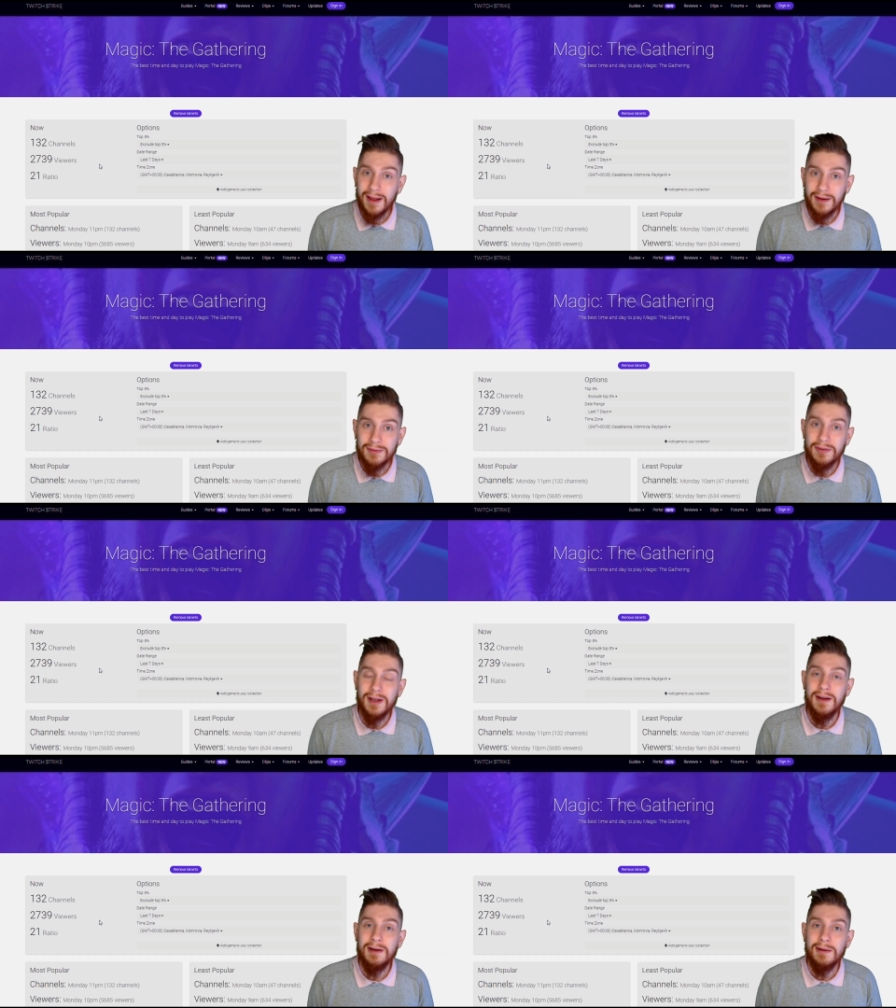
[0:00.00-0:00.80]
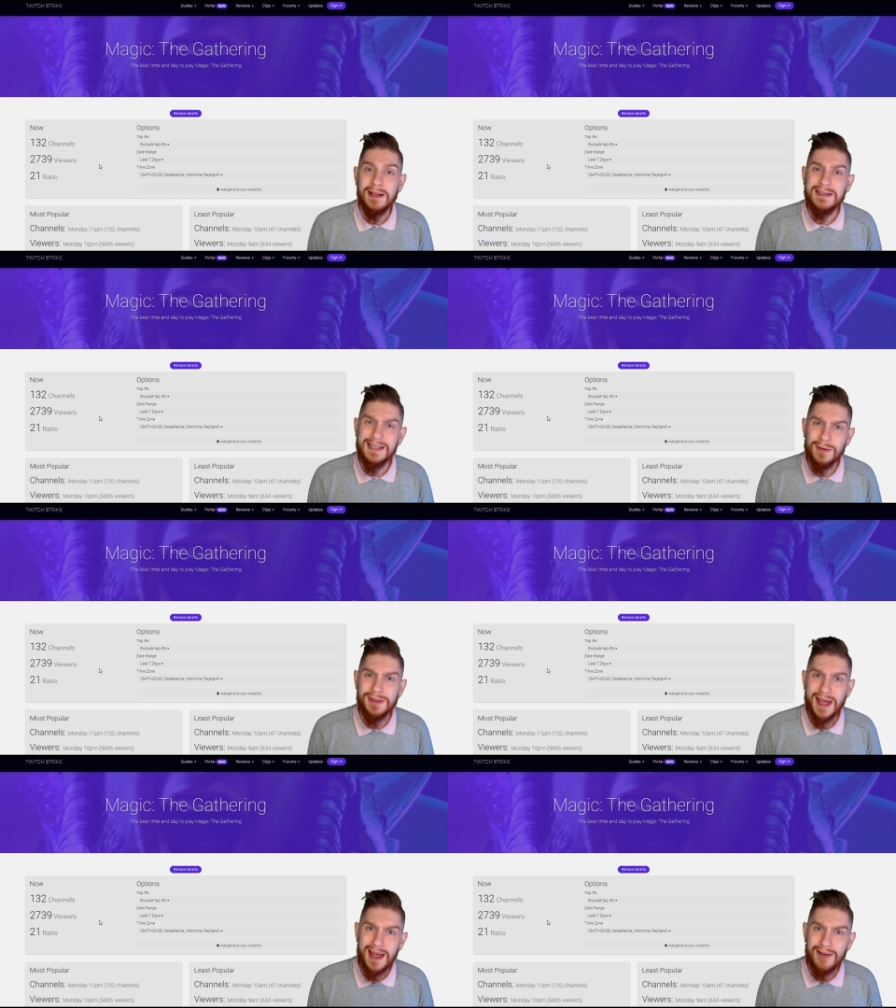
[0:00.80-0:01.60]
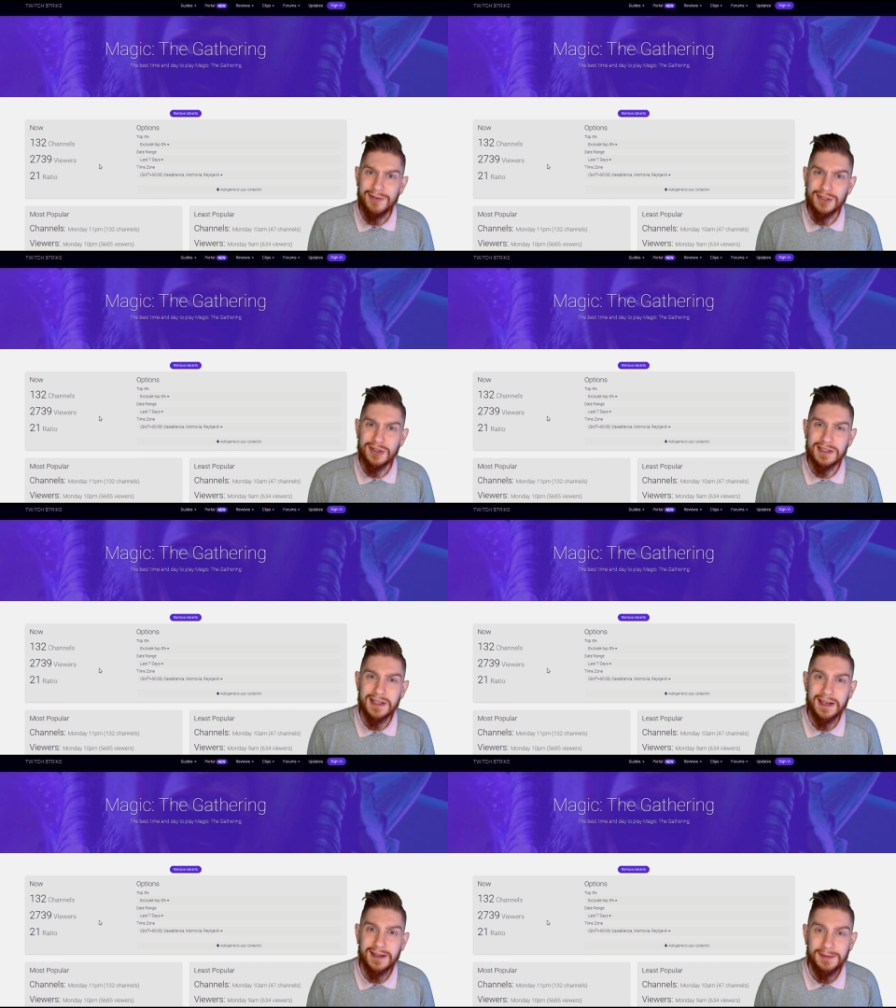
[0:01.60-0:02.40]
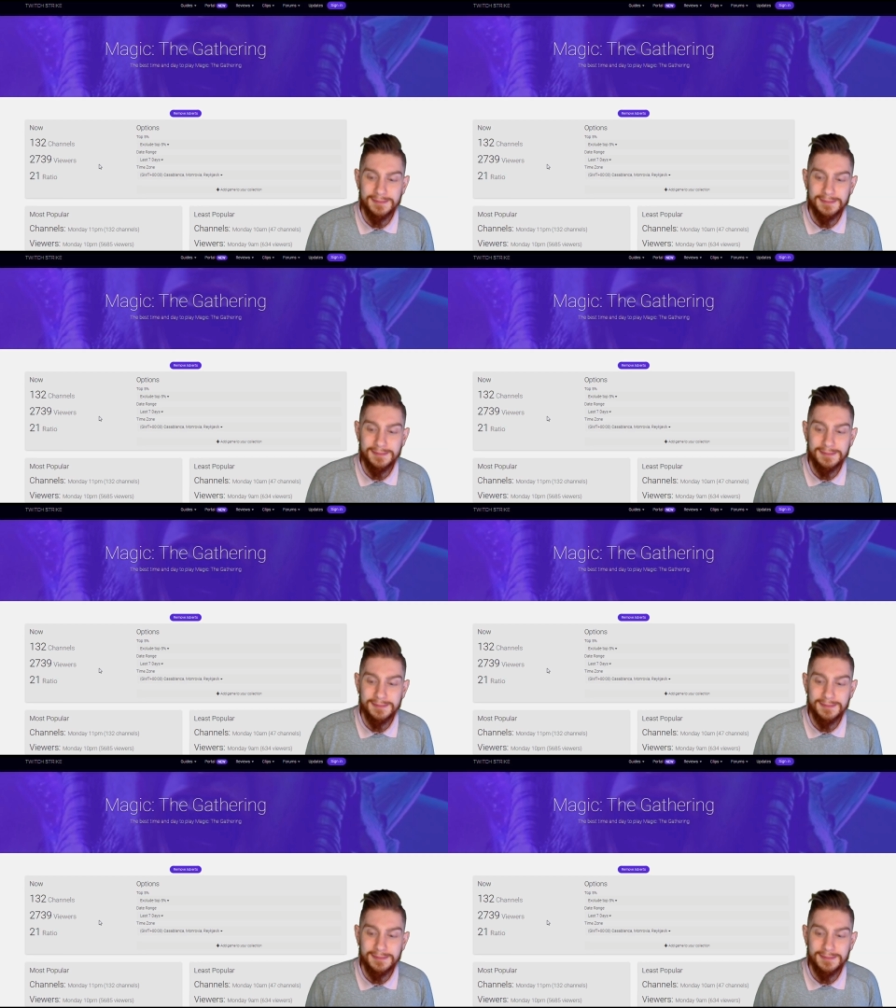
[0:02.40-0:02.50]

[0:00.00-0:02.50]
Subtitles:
of and see what that average looks like.